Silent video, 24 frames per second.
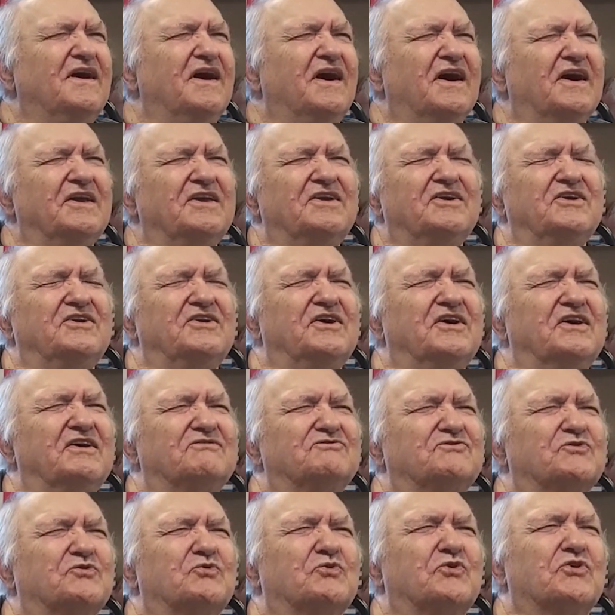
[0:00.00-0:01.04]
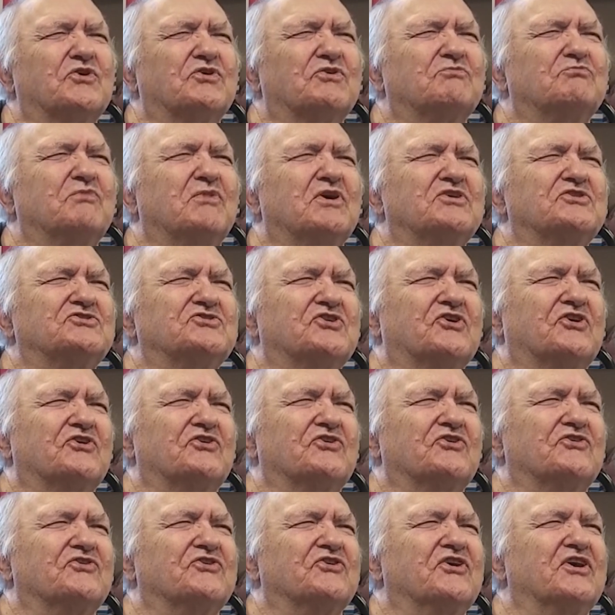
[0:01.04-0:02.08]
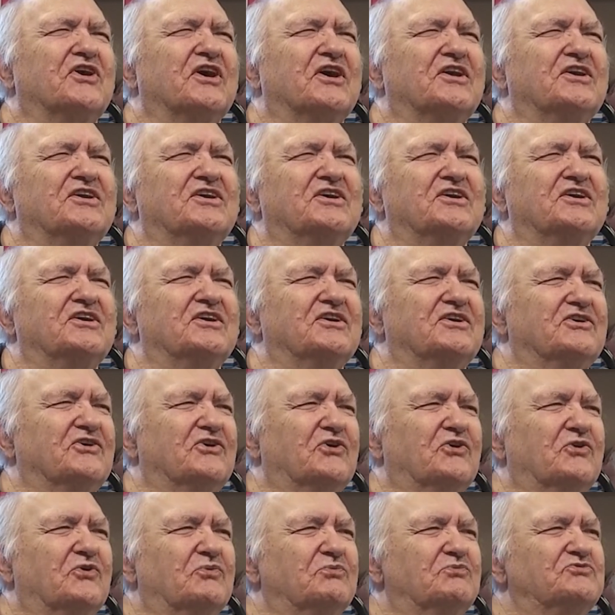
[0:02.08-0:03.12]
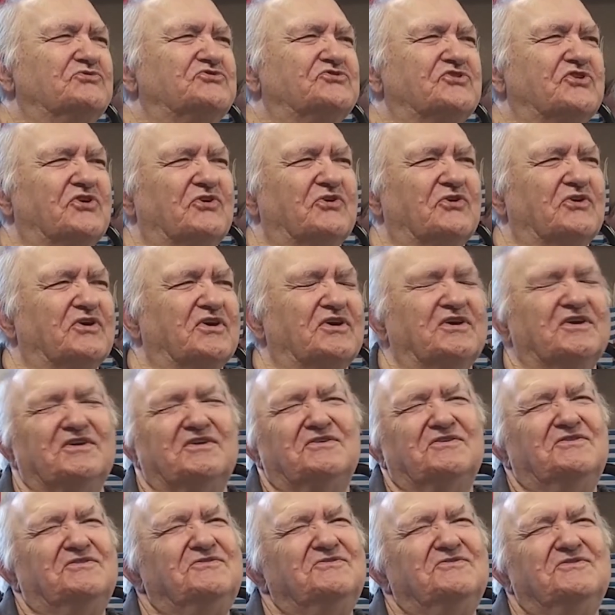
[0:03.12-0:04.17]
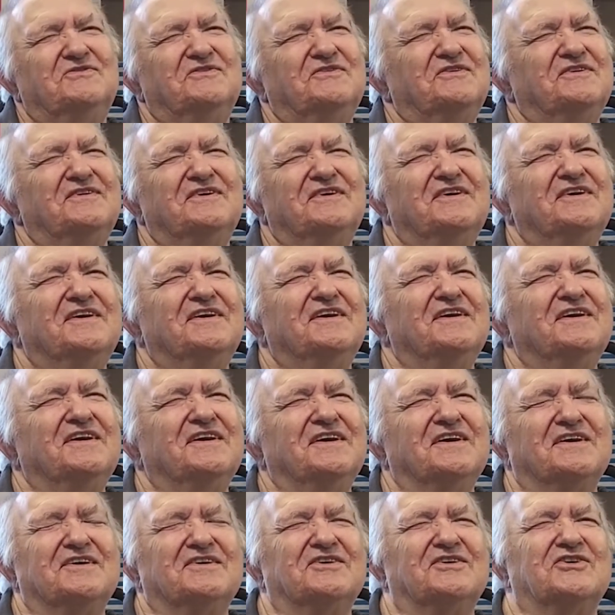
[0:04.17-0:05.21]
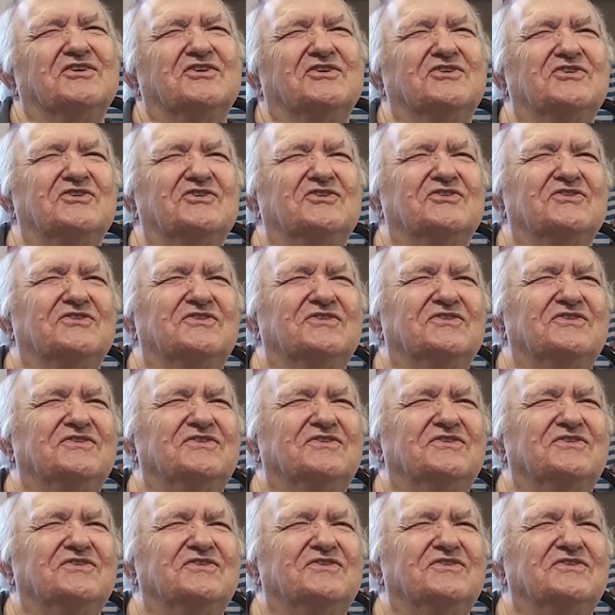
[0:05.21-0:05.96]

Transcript: I didn't have to work much harder than I did at home, so it it didn't